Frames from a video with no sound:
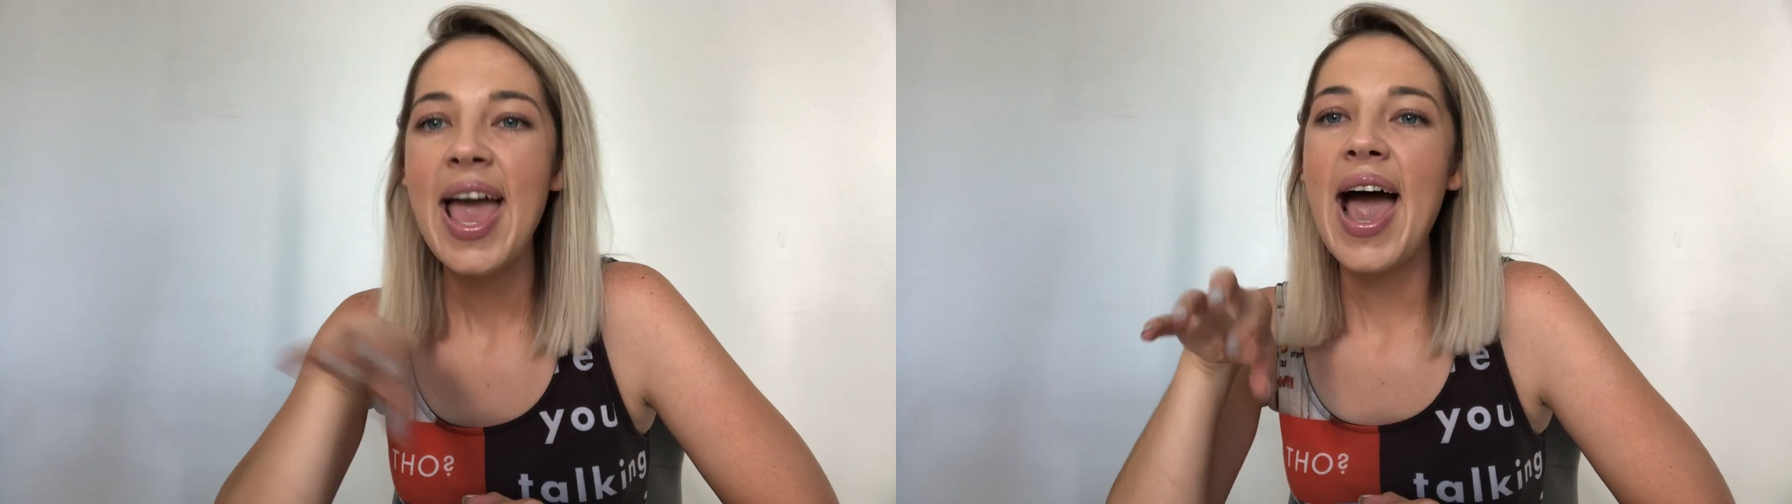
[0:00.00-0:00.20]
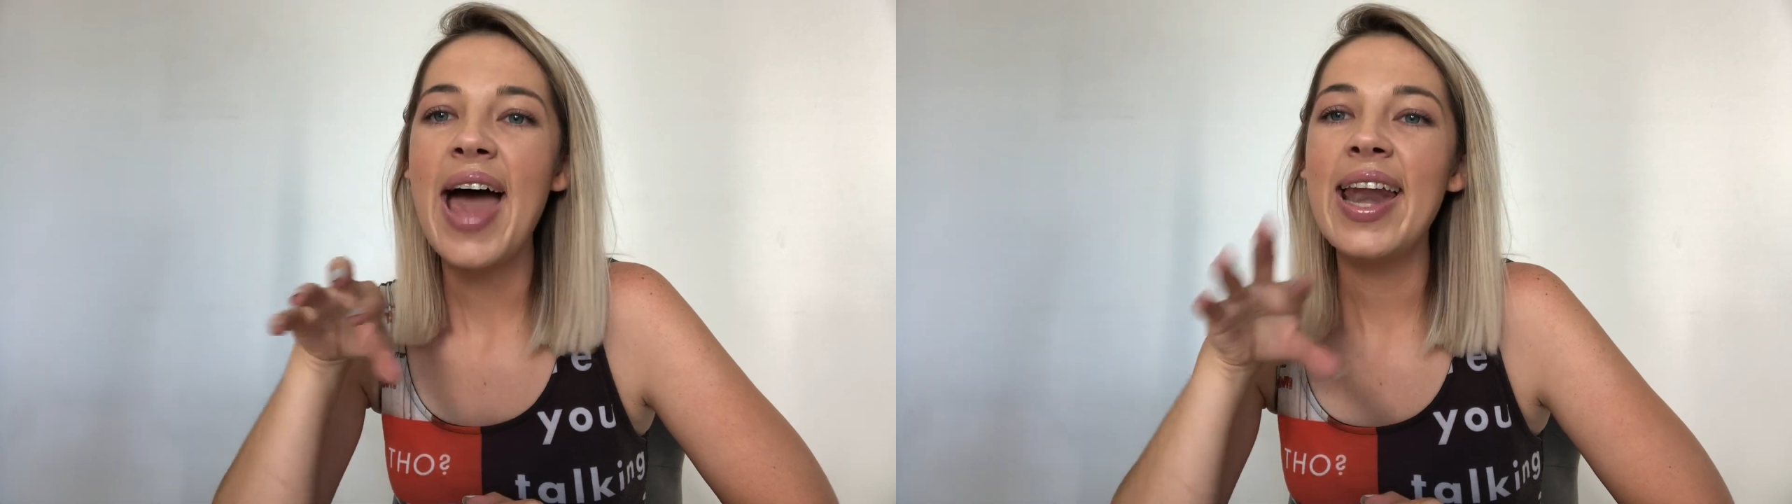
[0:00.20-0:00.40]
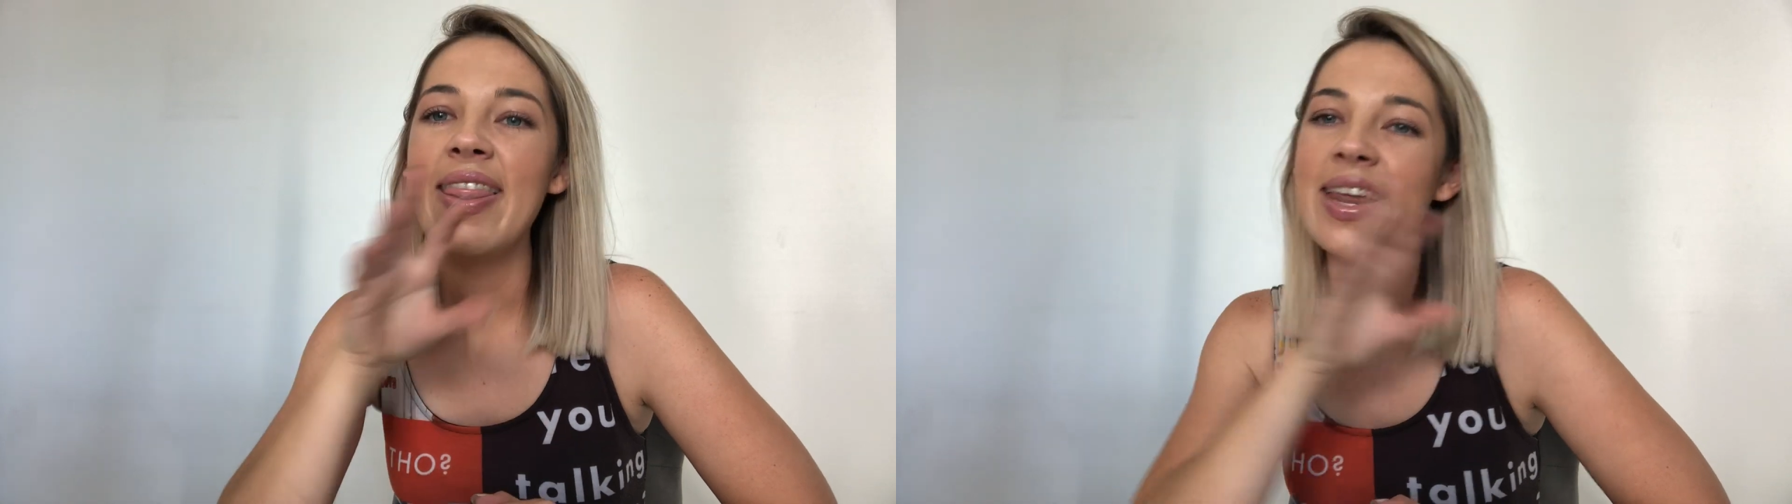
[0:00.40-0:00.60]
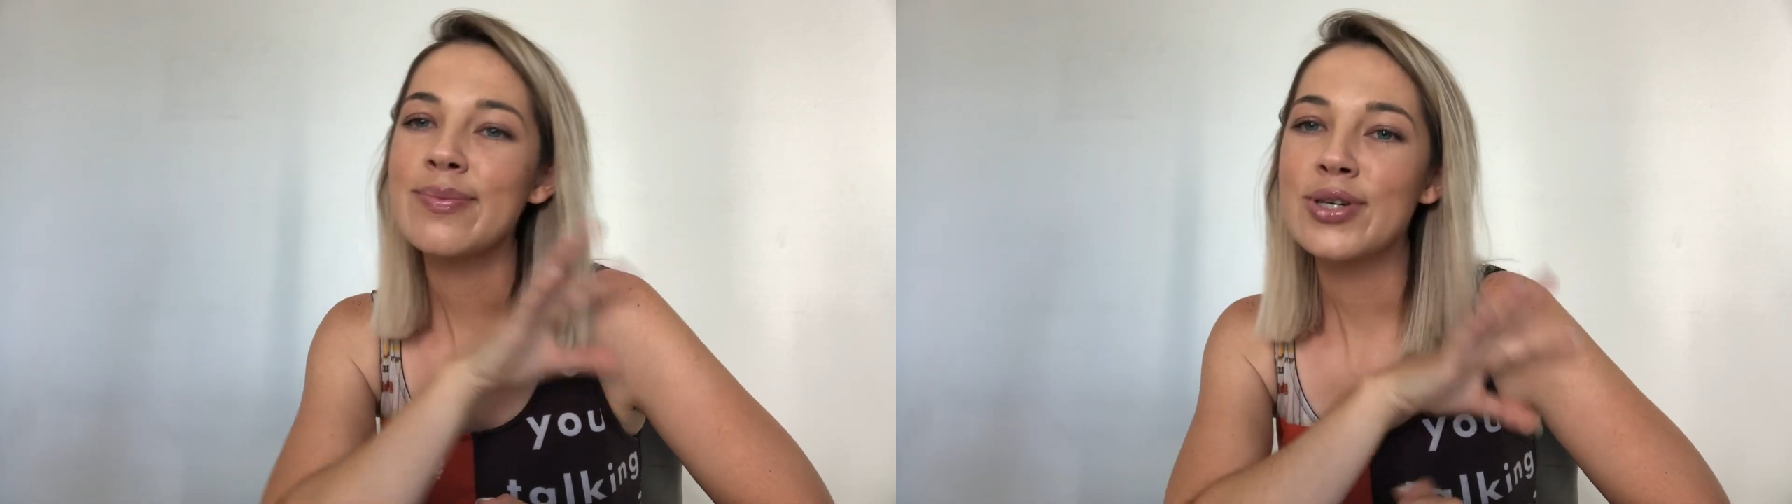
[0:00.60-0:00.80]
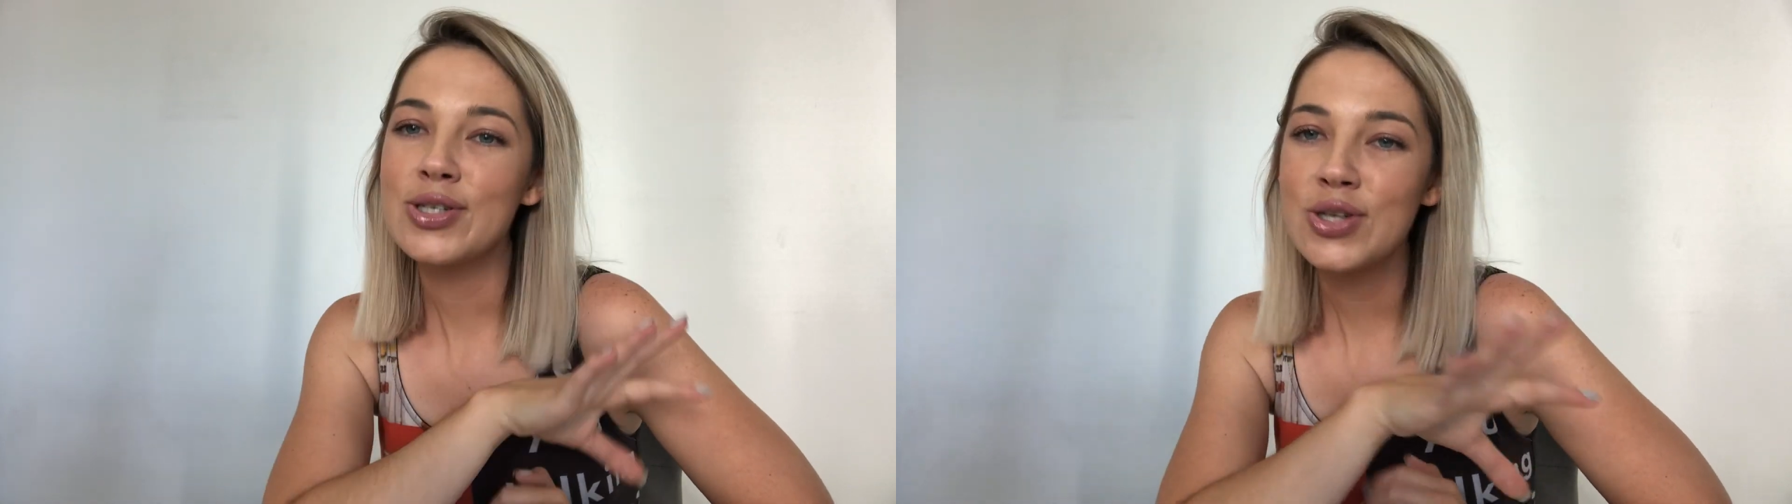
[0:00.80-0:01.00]
and then I'm
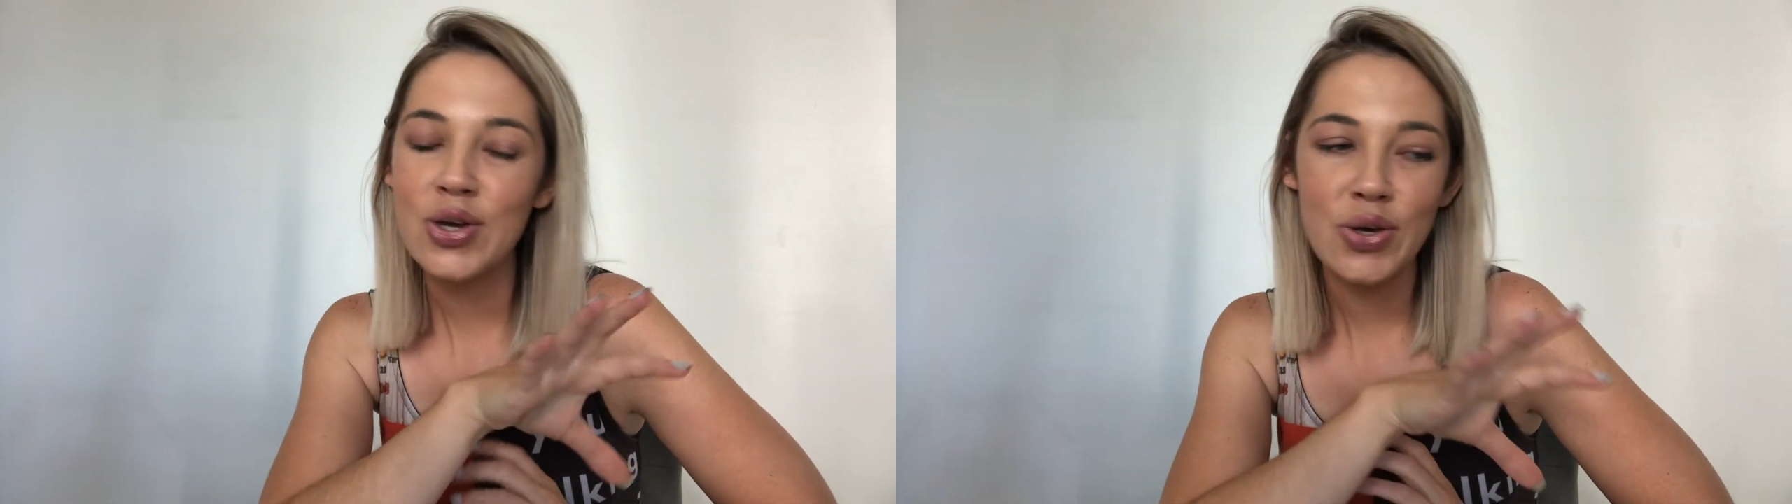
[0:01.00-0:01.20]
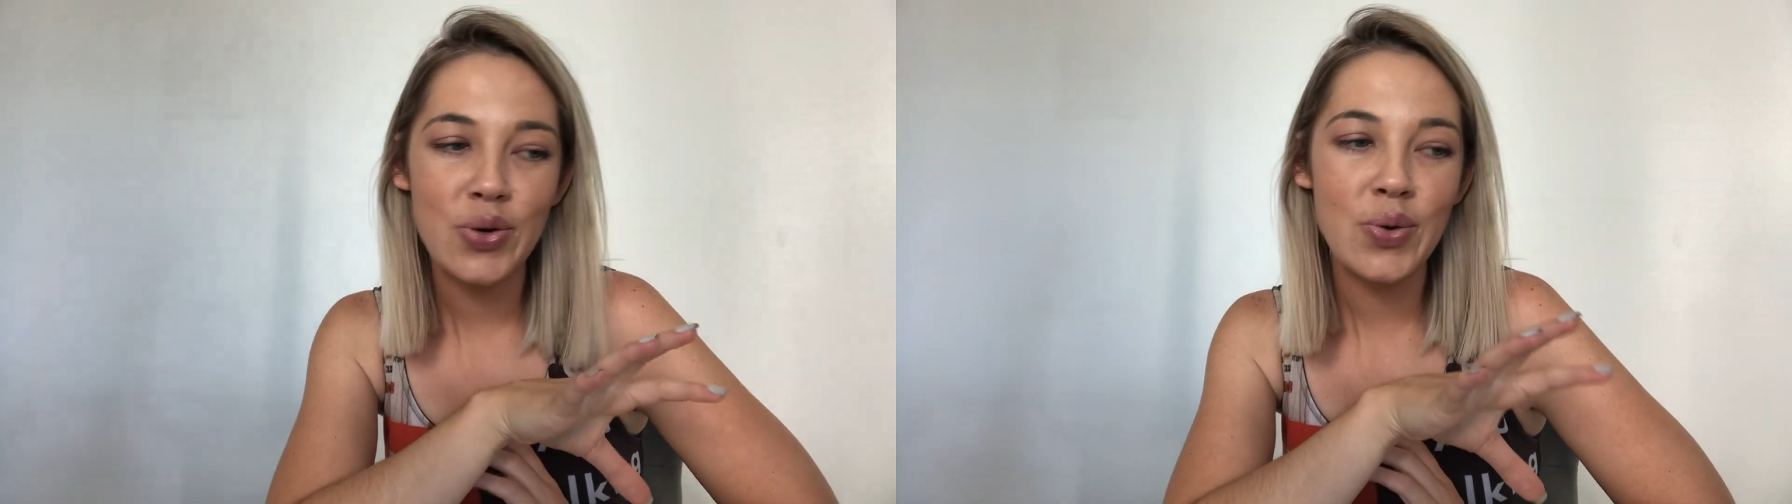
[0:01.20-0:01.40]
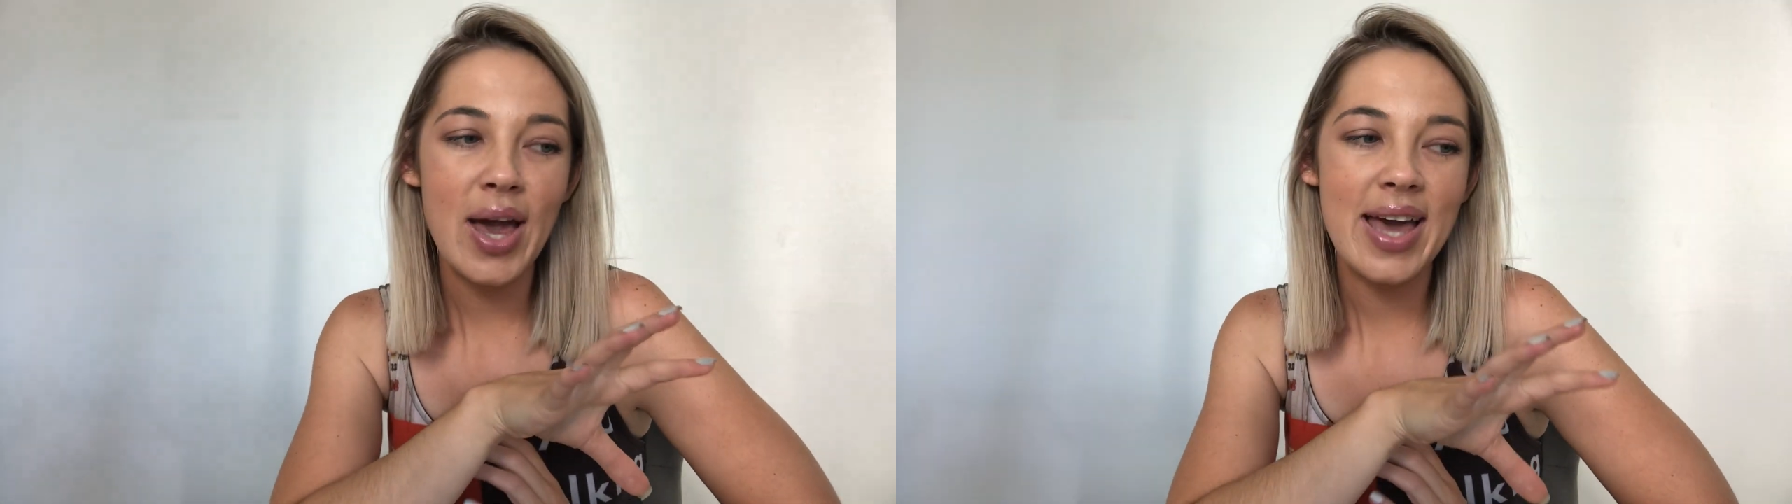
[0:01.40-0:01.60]
going to show you